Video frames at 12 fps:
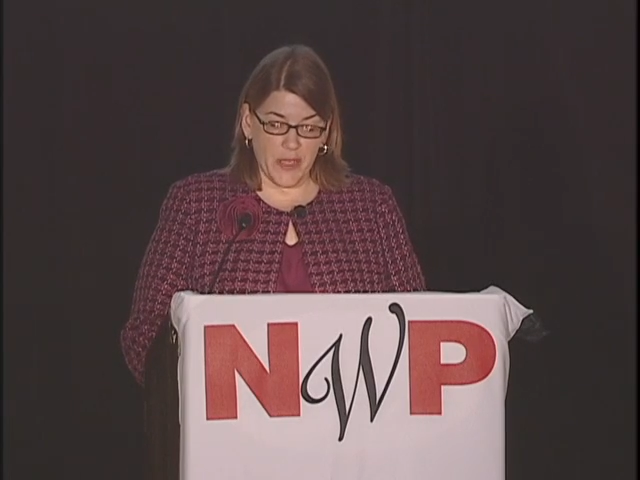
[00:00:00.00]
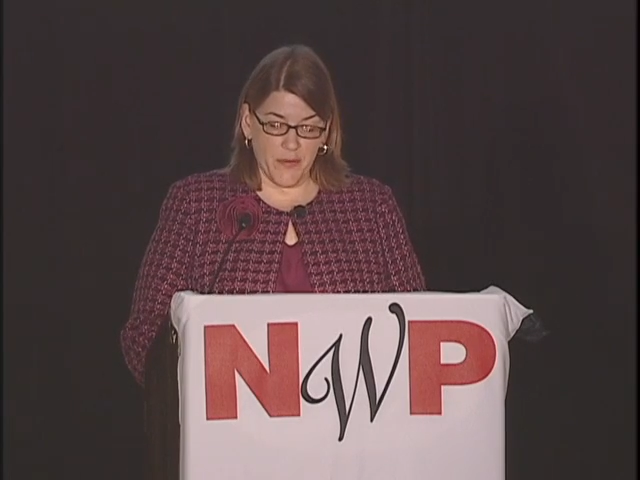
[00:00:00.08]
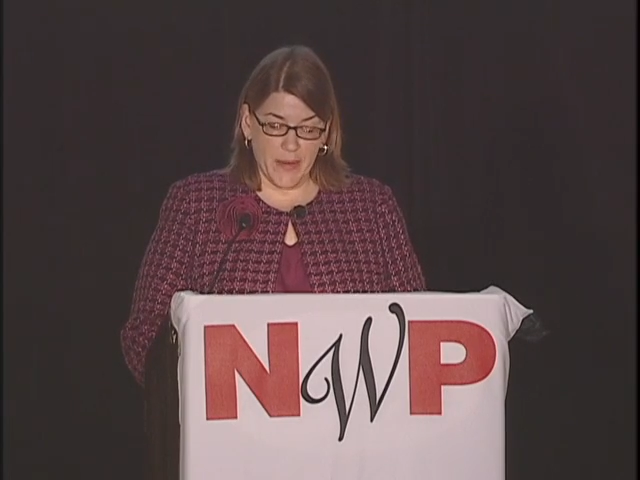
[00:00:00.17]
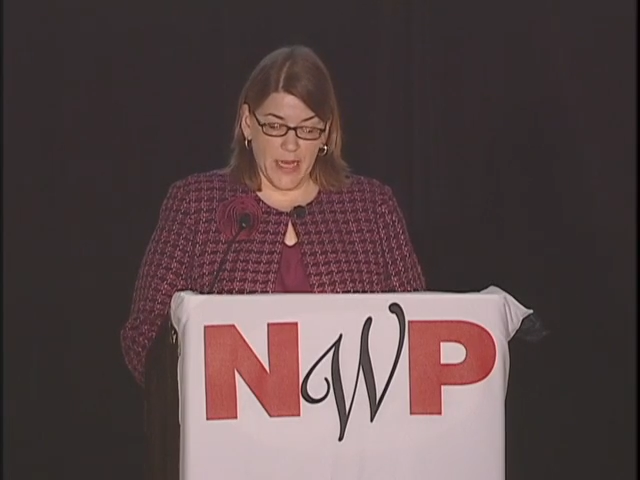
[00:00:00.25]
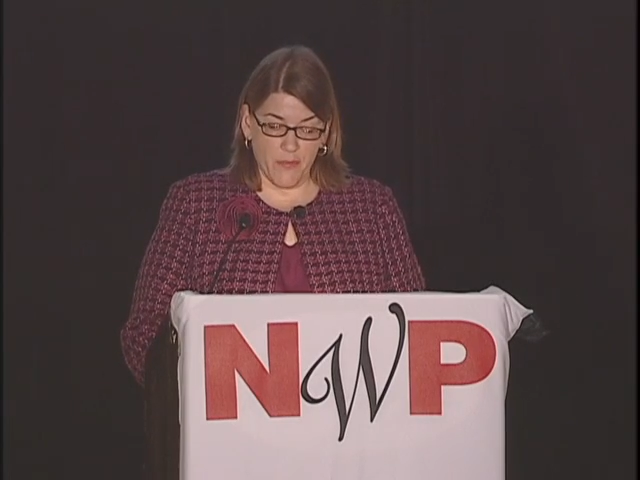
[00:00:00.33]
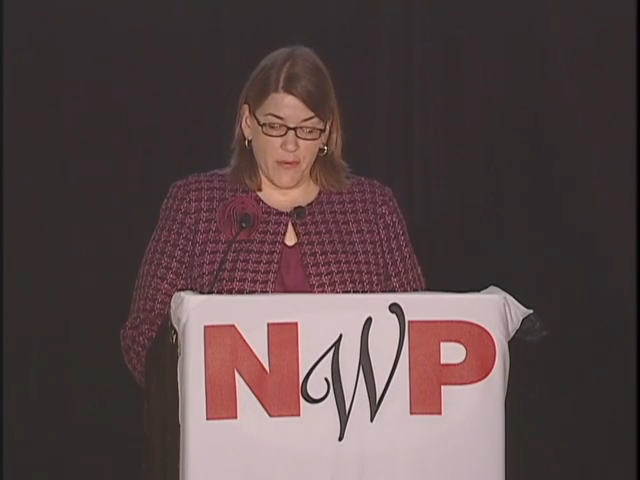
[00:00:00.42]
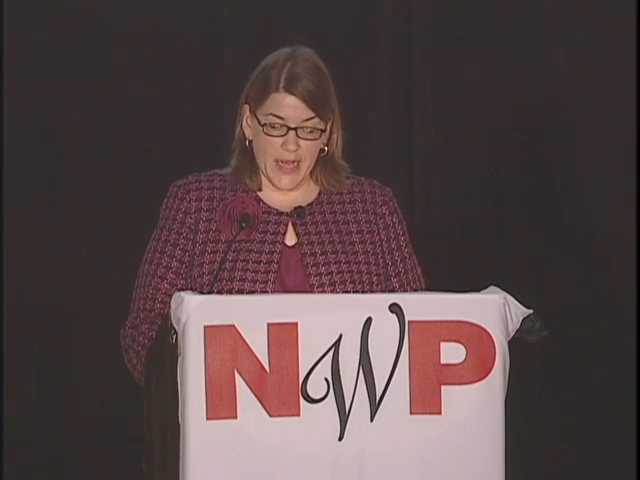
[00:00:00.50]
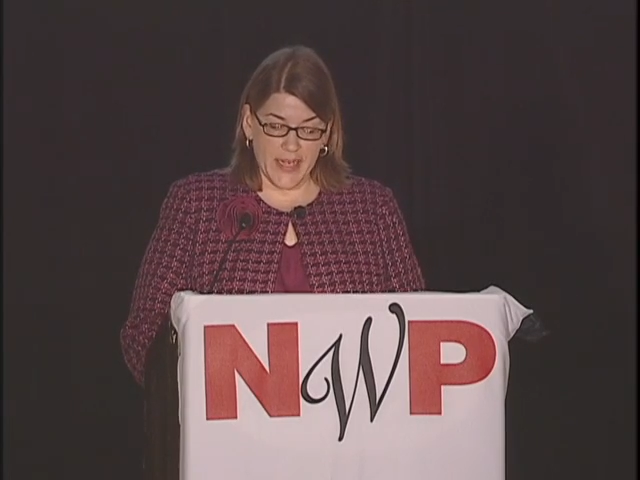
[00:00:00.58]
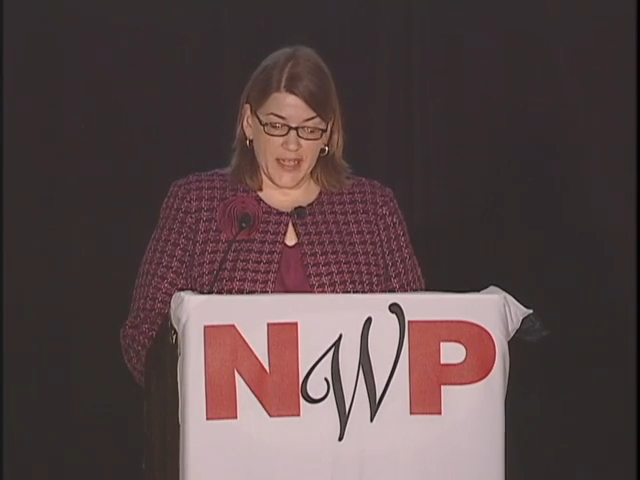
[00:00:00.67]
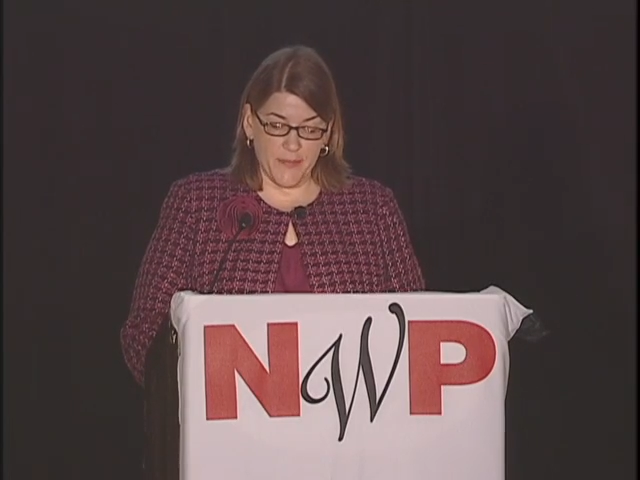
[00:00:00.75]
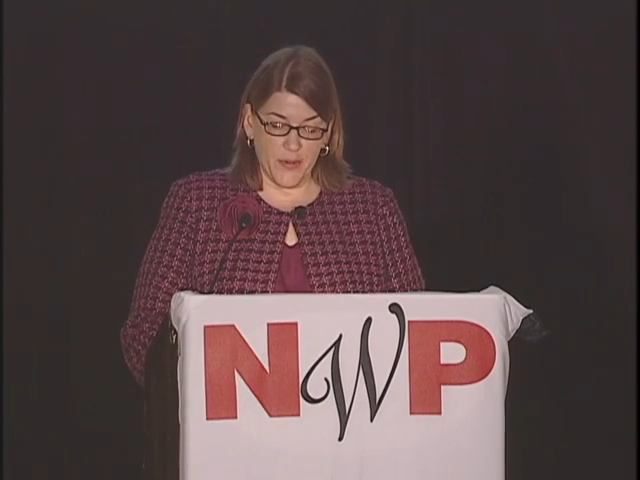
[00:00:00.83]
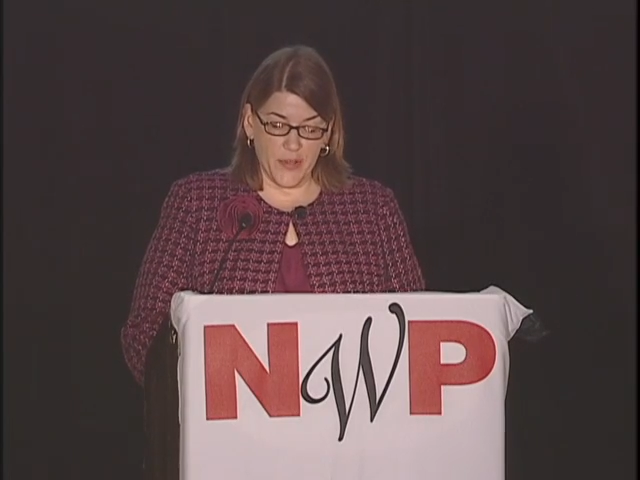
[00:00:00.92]
about writing
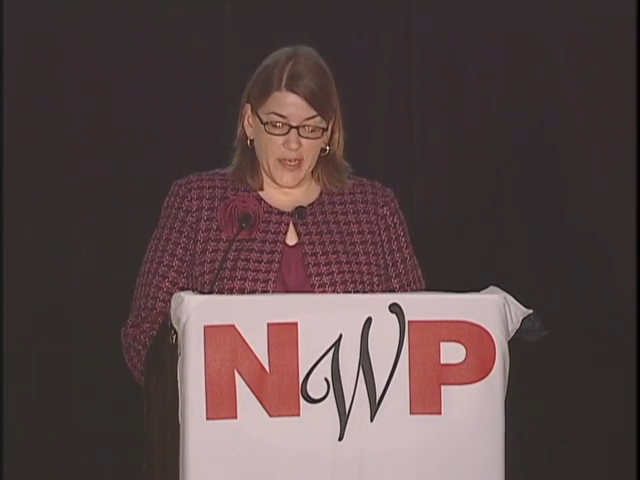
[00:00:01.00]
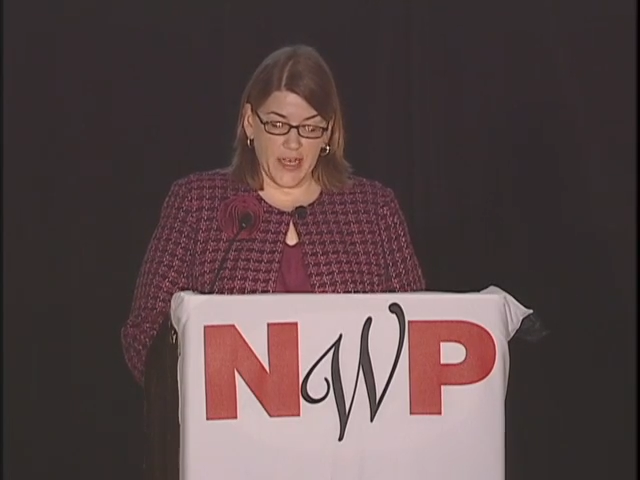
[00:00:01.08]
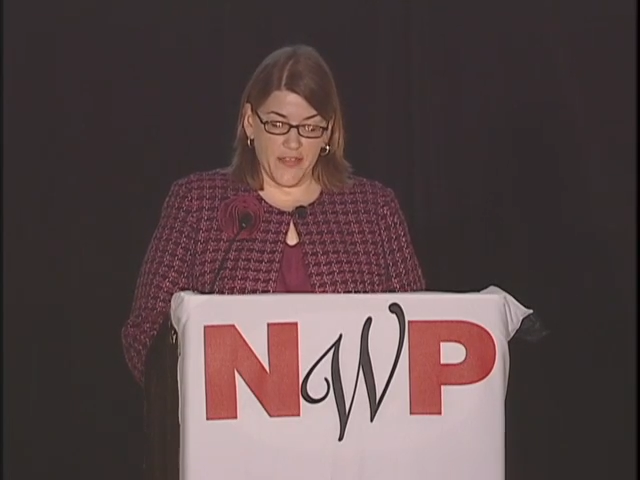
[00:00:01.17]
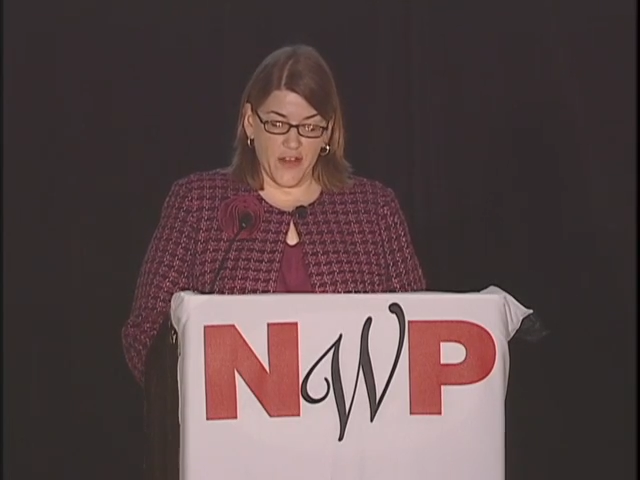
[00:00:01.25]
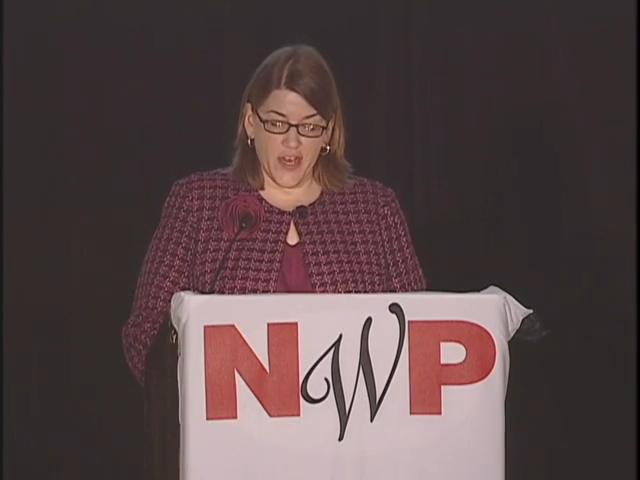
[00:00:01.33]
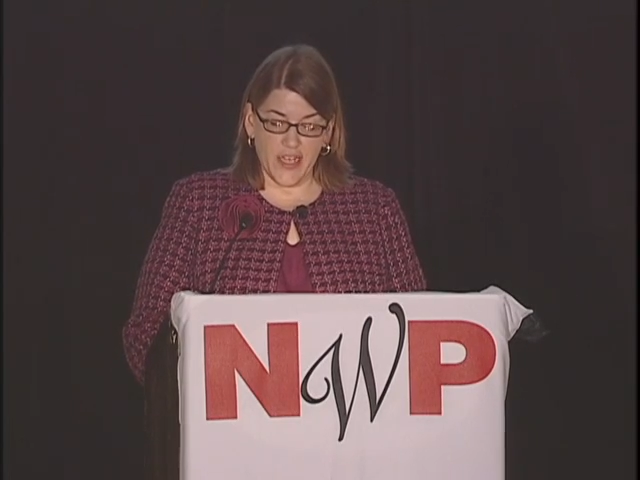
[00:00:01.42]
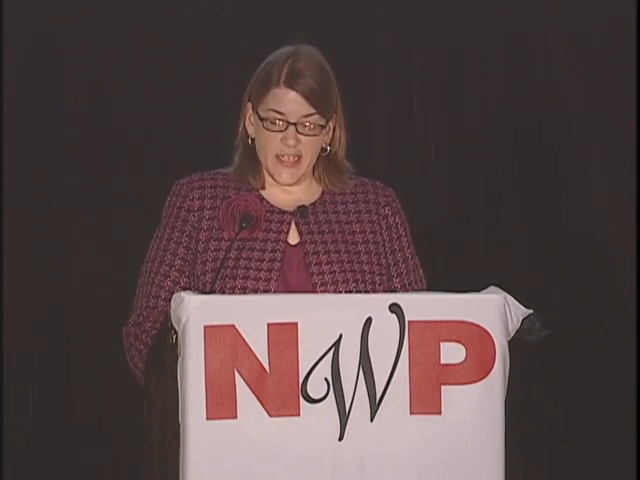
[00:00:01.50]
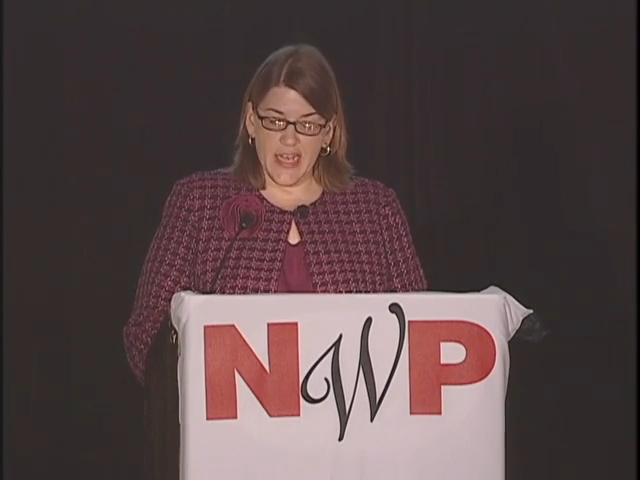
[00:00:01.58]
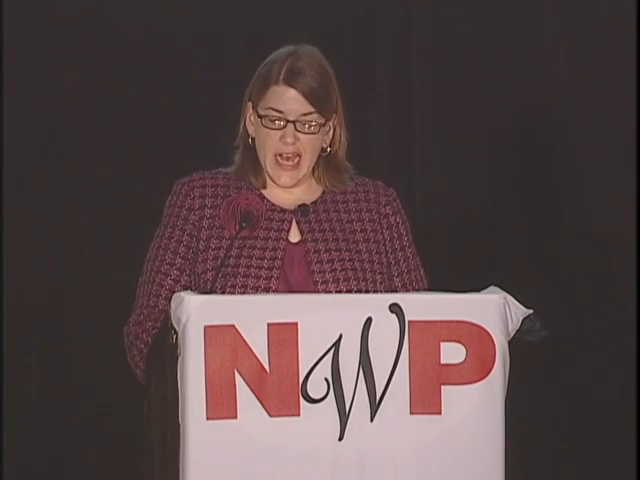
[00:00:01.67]
a book, I thought,